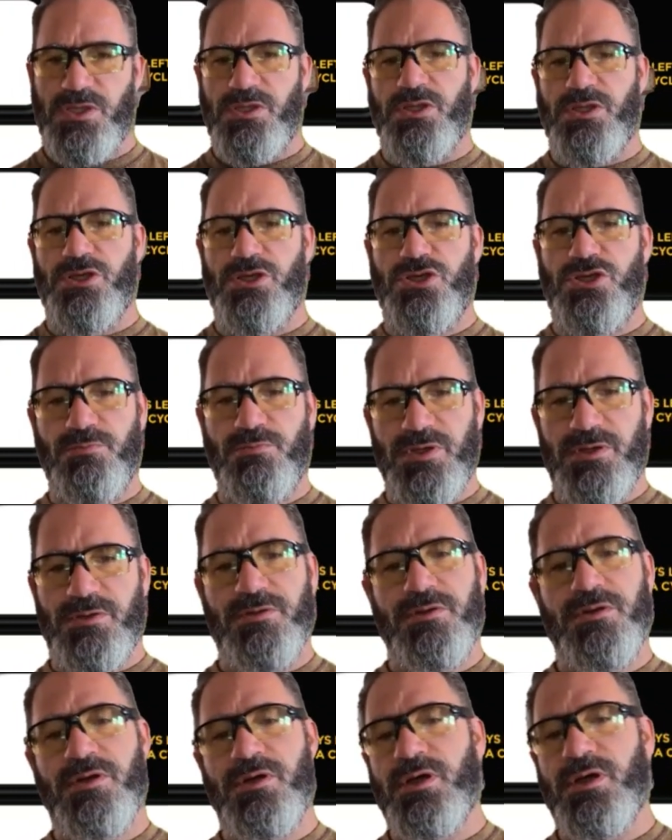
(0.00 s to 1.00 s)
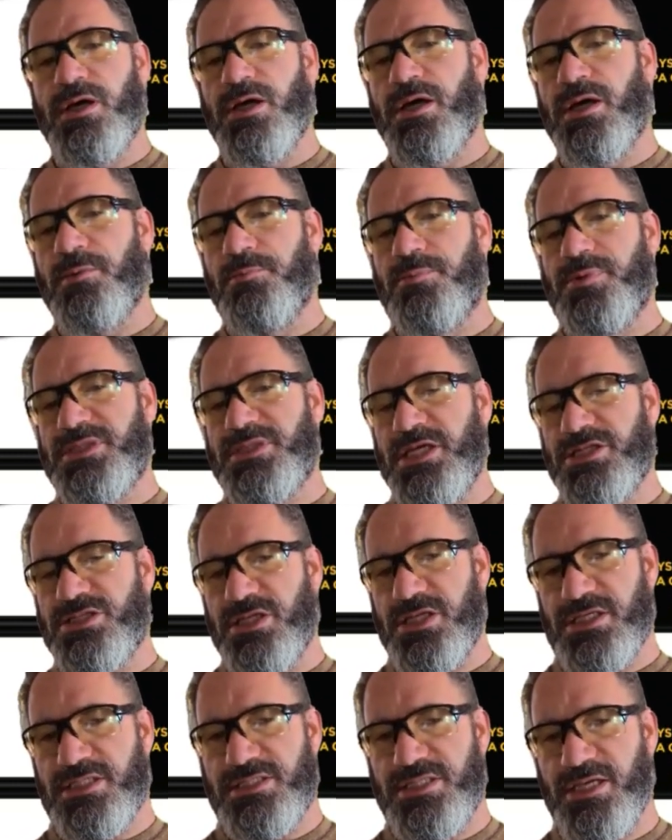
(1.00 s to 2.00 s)
the Human
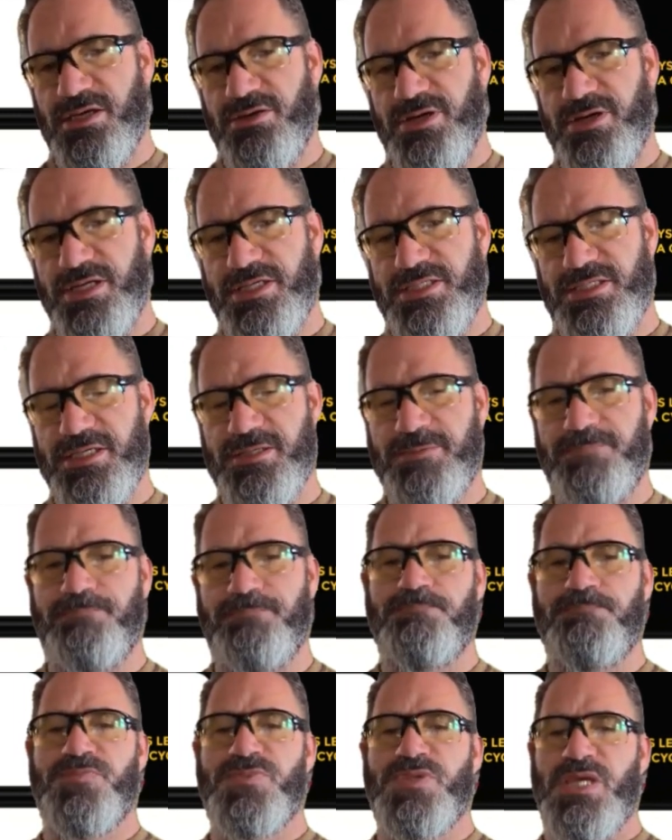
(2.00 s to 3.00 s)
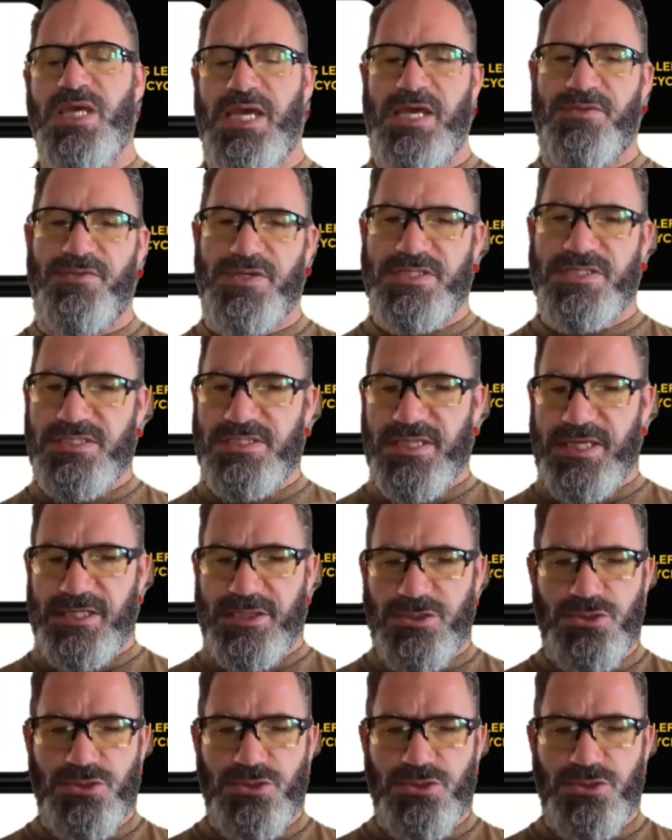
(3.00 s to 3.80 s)
Potential Accelerator. And this is a